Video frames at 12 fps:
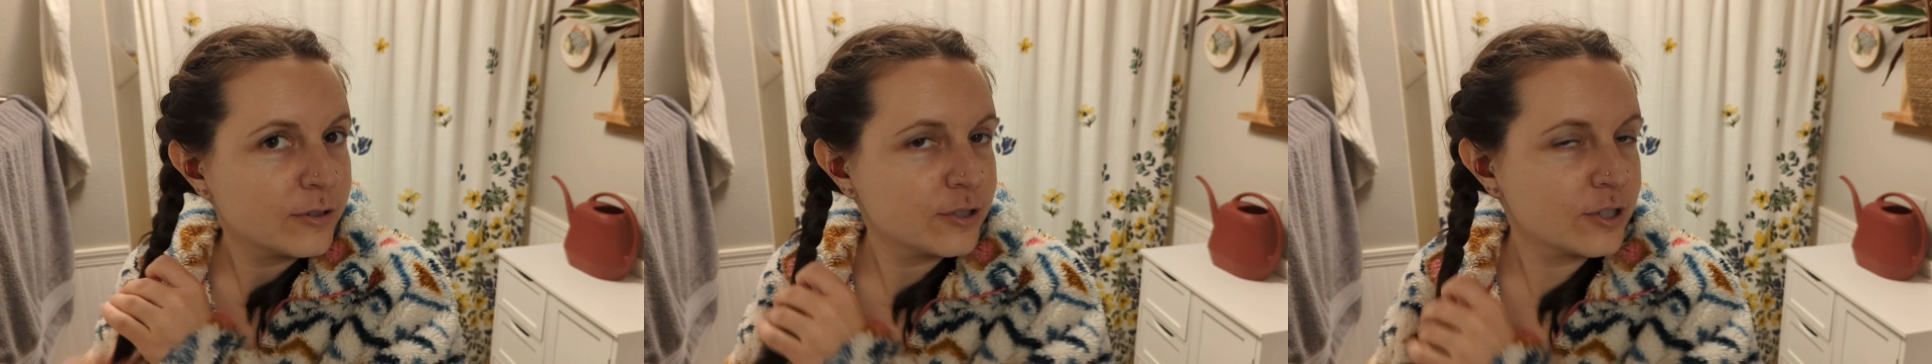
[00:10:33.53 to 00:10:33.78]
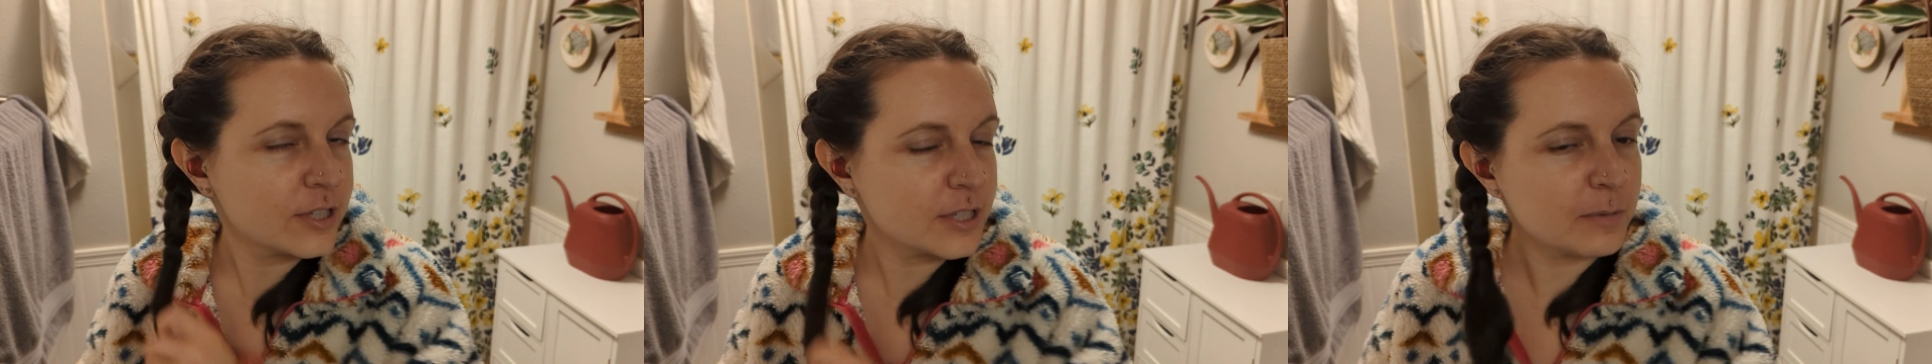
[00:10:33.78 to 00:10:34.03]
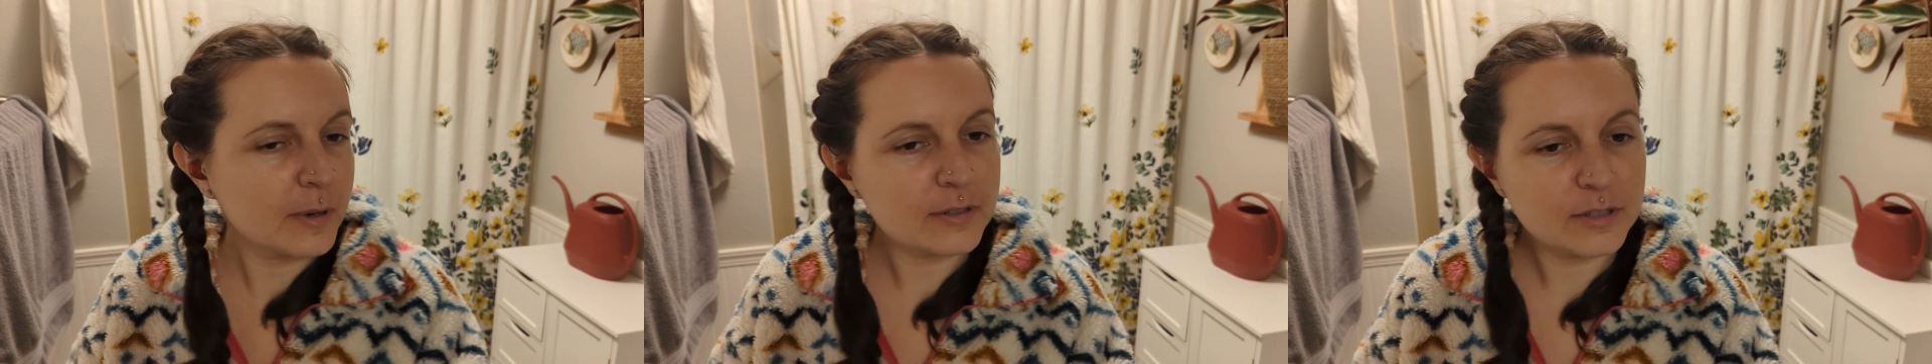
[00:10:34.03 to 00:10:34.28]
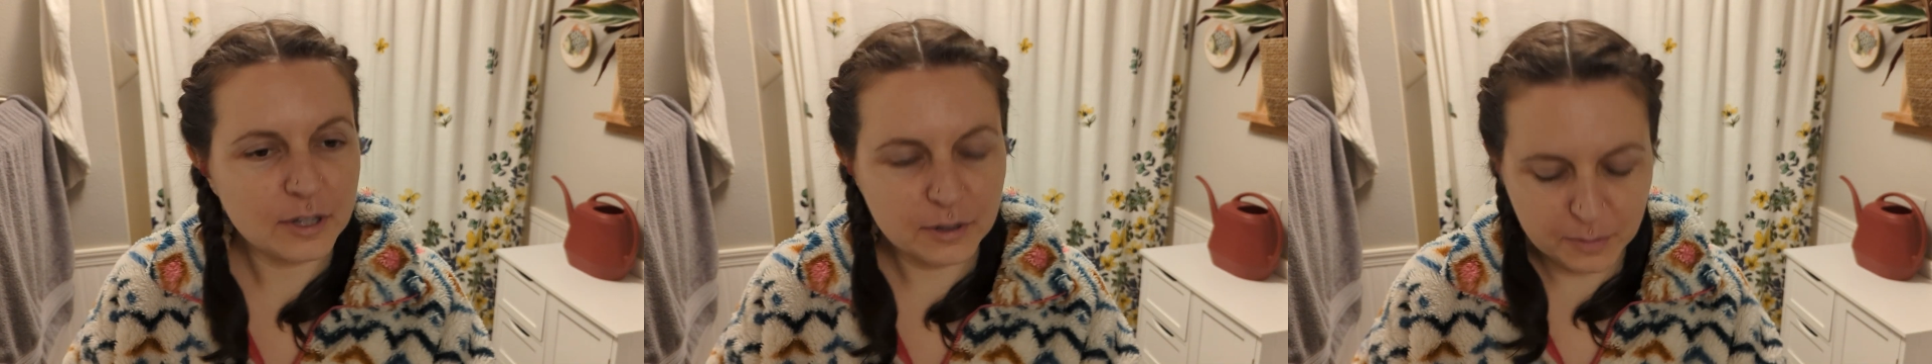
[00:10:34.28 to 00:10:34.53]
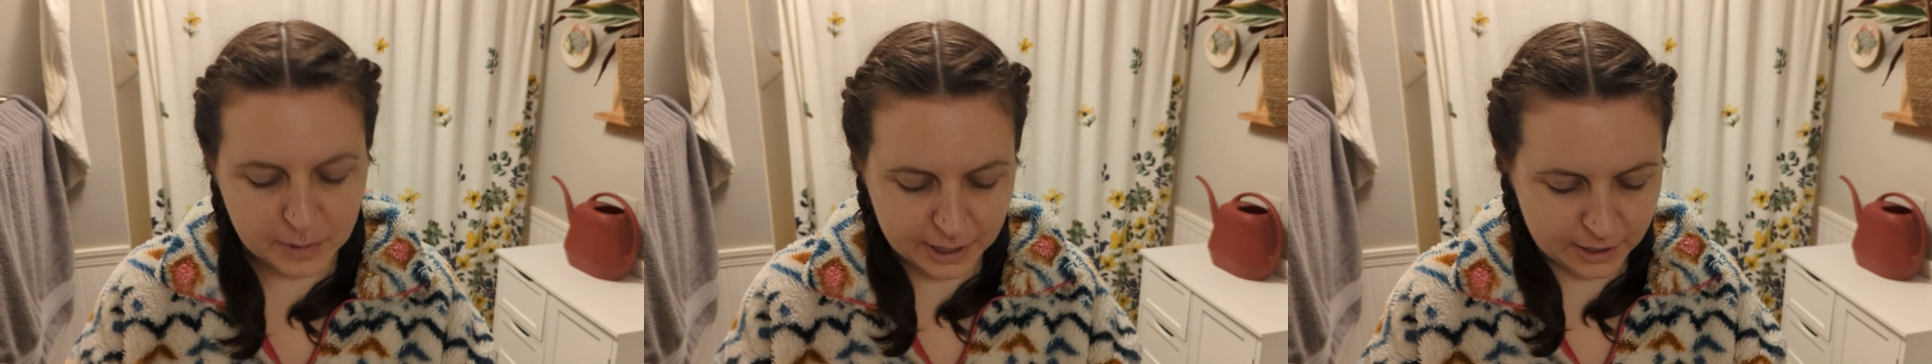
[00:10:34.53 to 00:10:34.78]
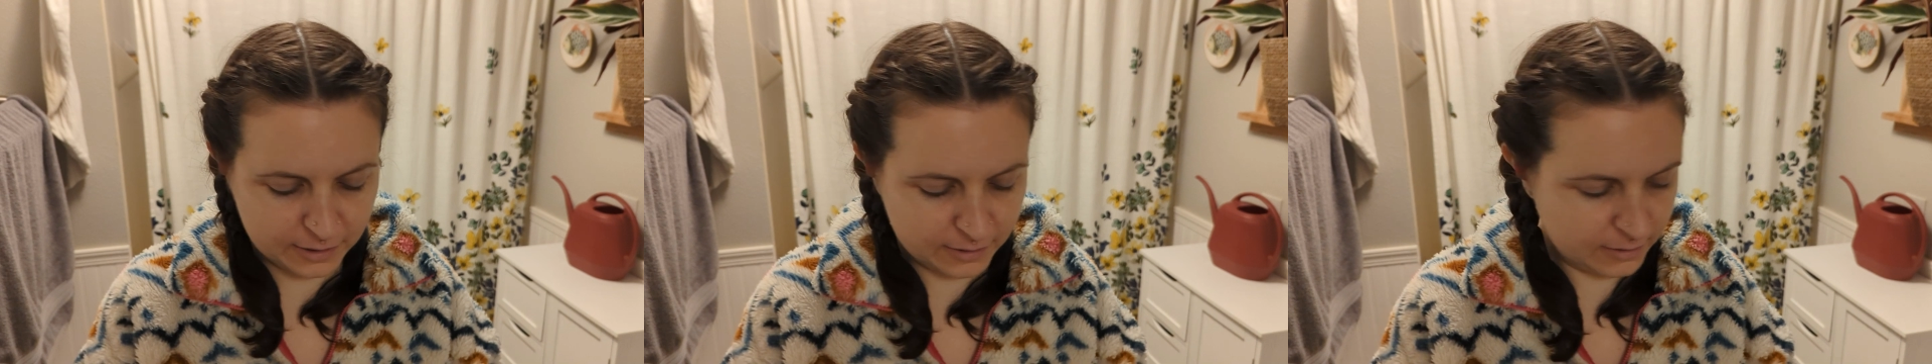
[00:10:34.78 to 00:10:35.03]
just about to go to
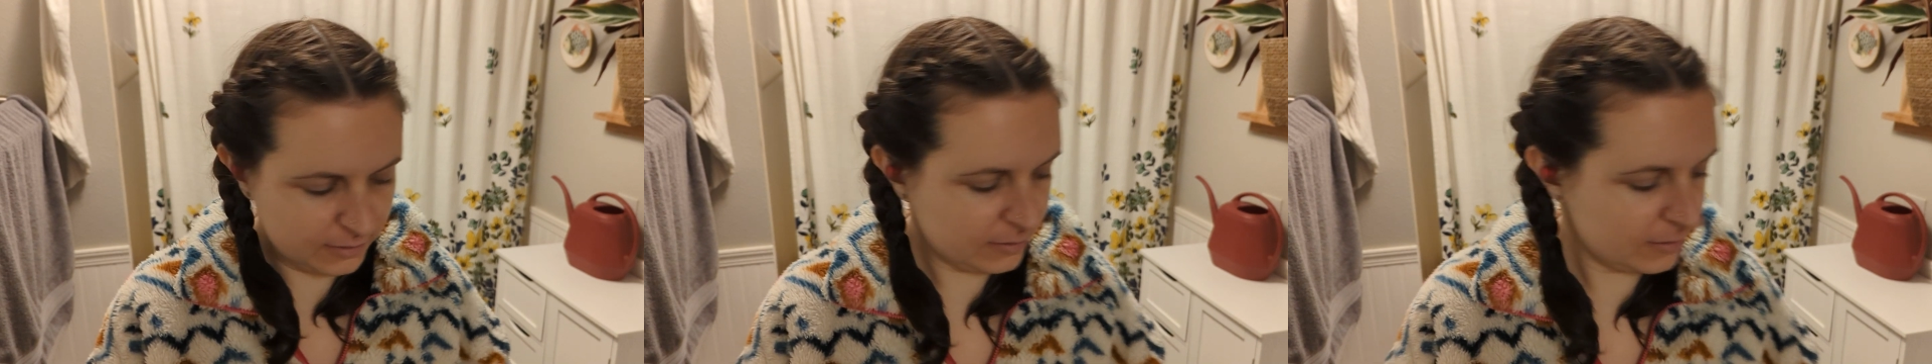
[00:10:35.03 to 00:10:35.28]
bed.